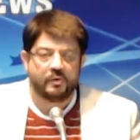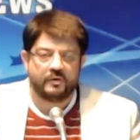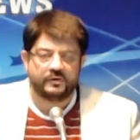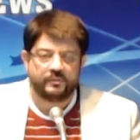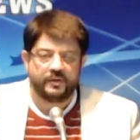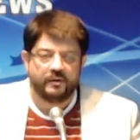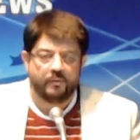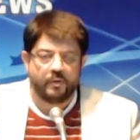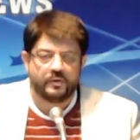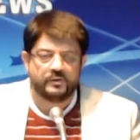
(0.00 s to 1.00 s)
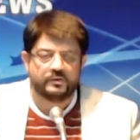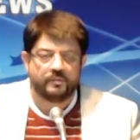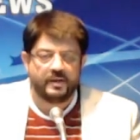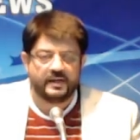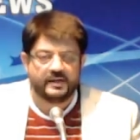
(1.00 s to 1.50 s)
would also be awarded to
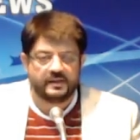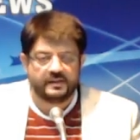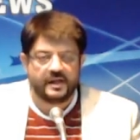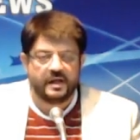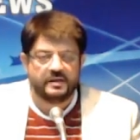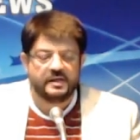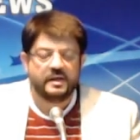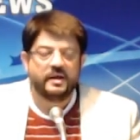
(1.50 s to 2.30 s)
Malik Adnan